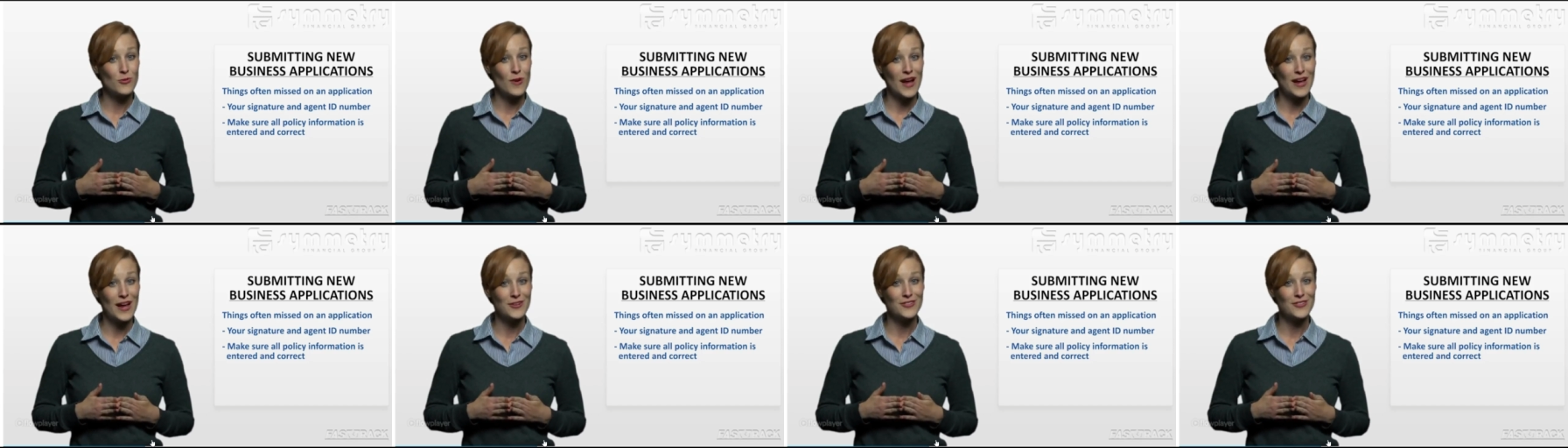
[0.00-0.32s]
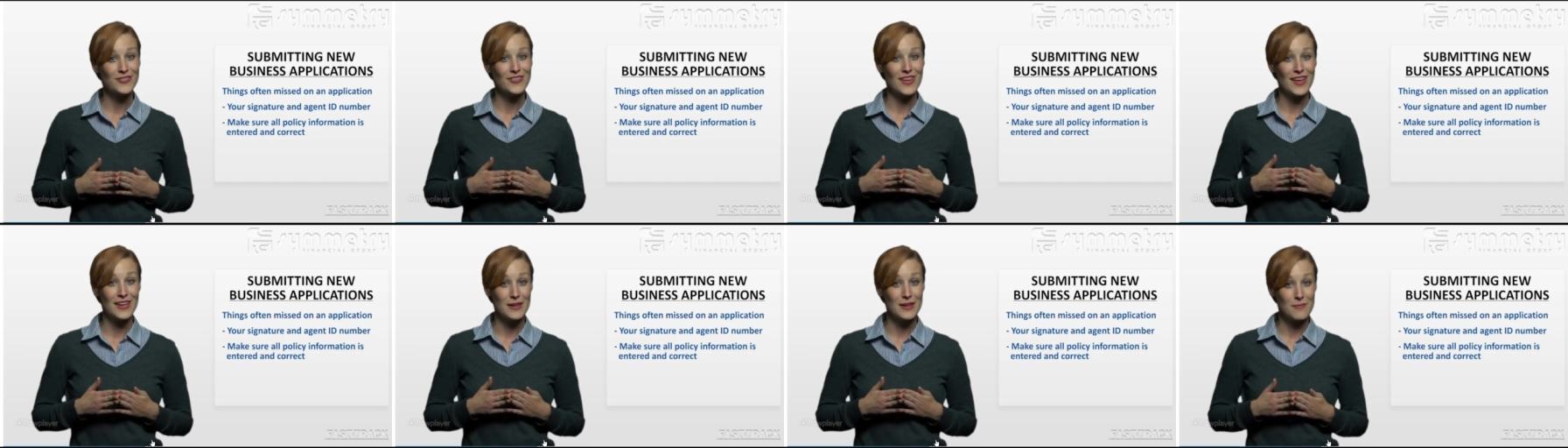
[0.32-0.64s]

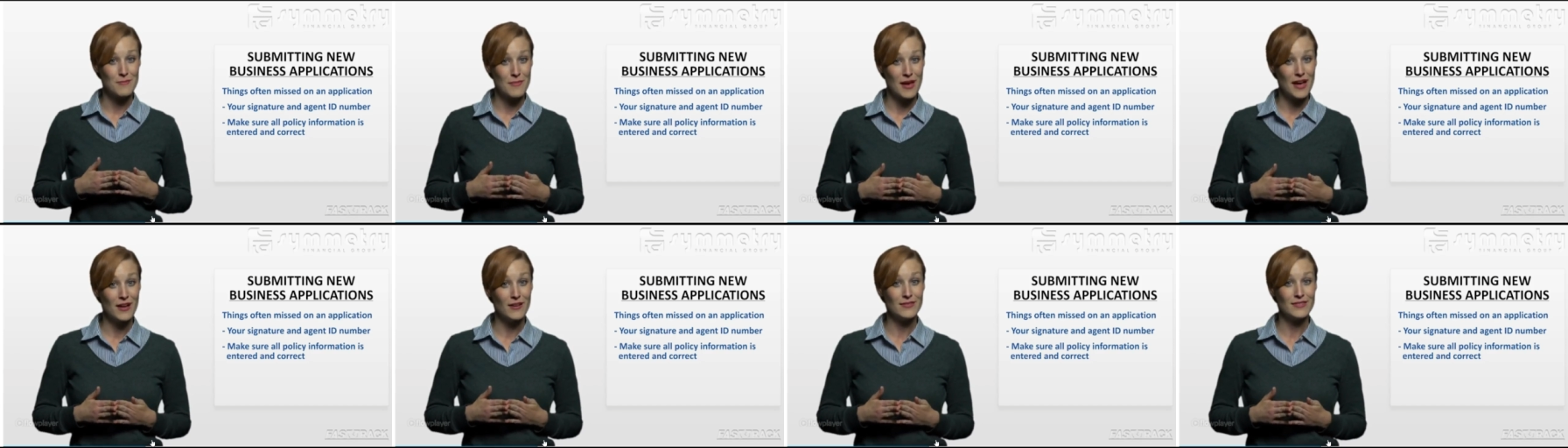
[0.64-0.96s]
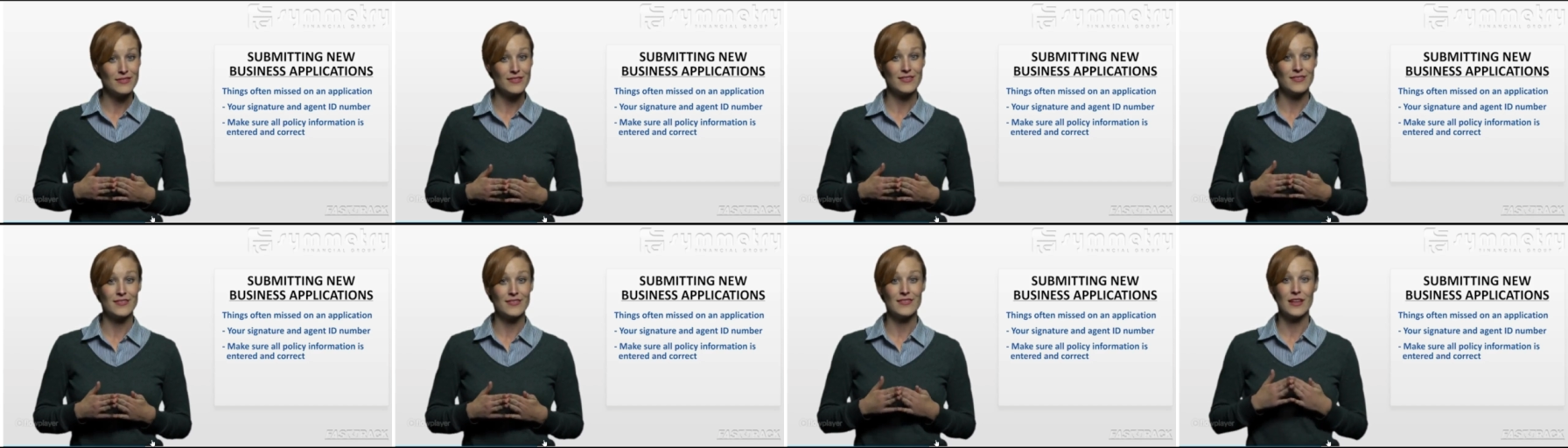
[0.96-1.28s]
riders and
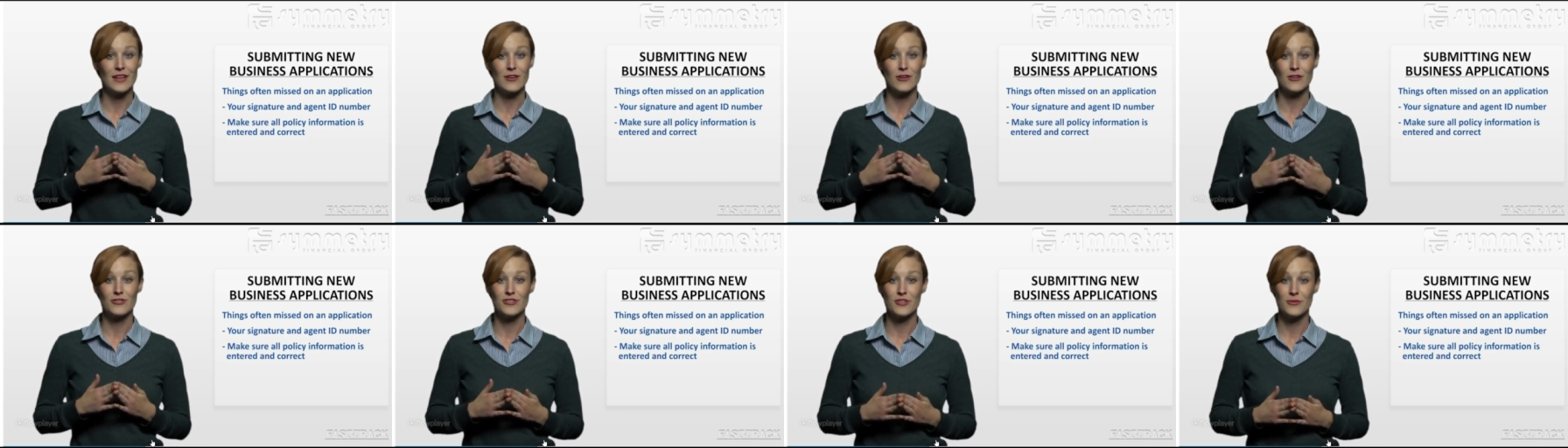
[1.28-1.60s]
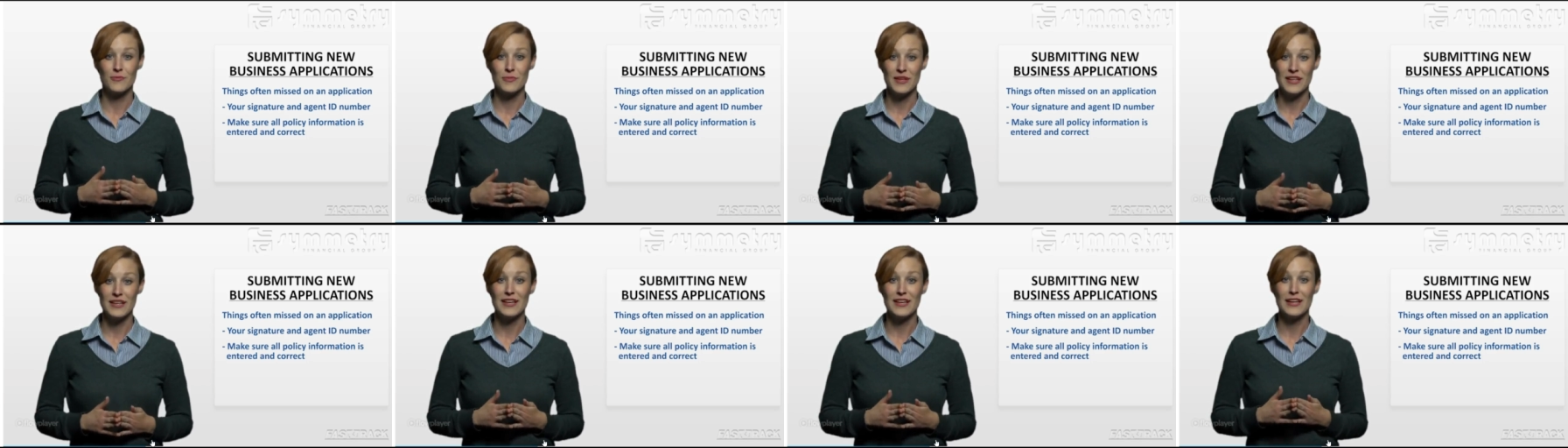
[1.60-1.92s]
amounts that are to
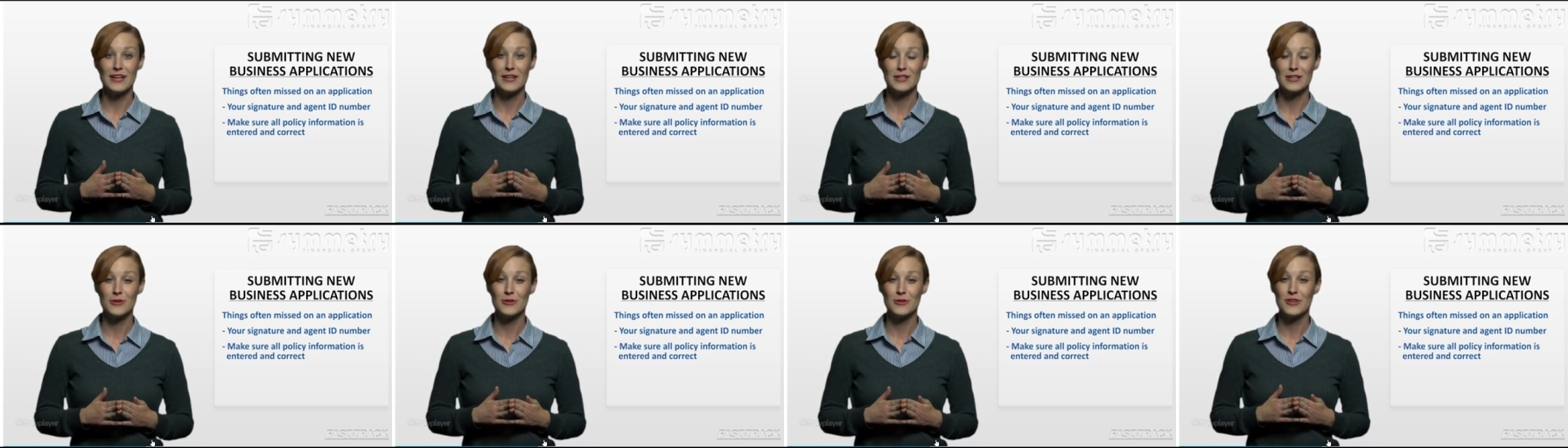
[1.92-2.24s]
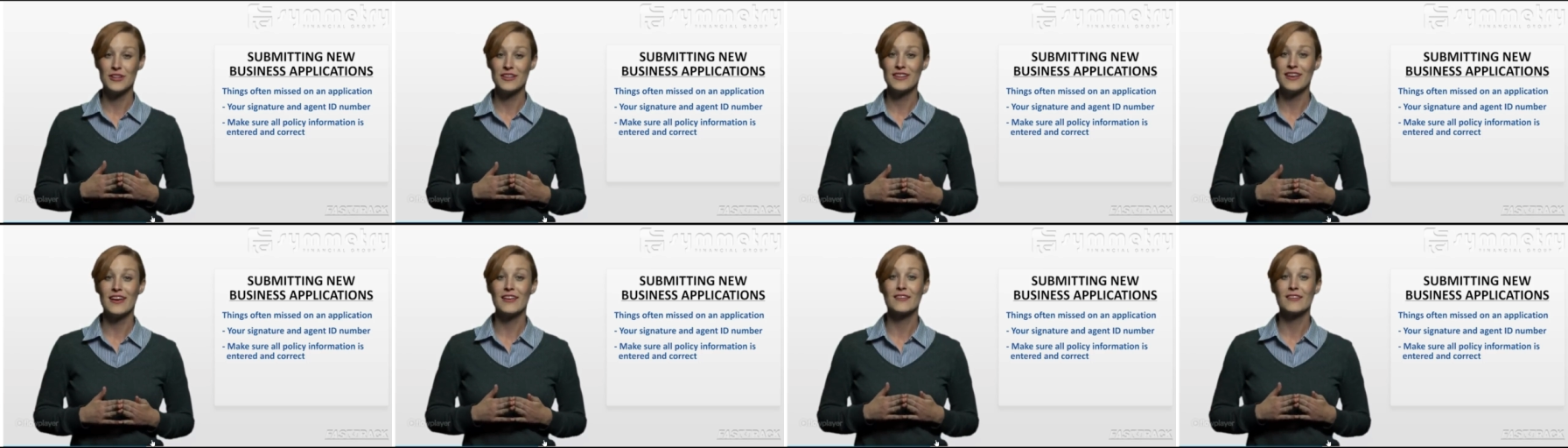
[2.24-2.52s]
be included,